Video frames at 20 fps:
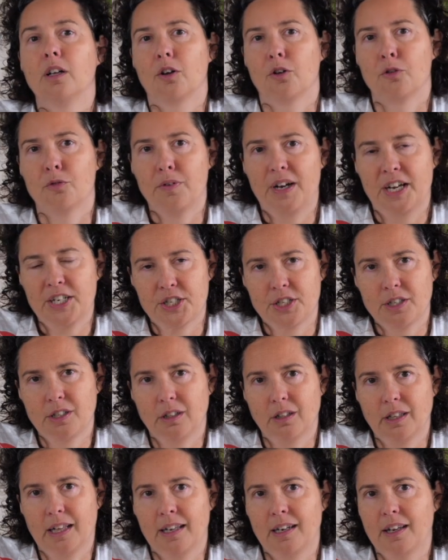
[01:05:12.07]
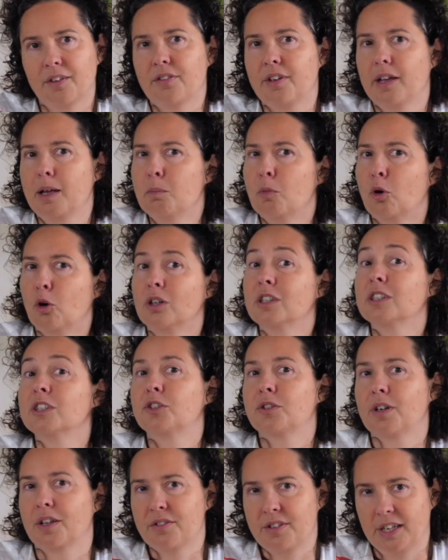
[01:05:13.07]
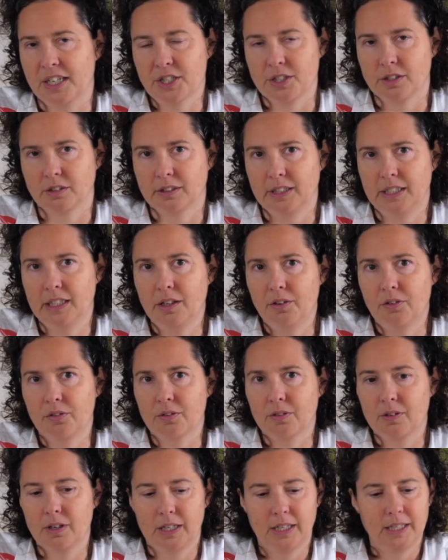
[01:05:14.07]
rational and, let's say, more transactional needs.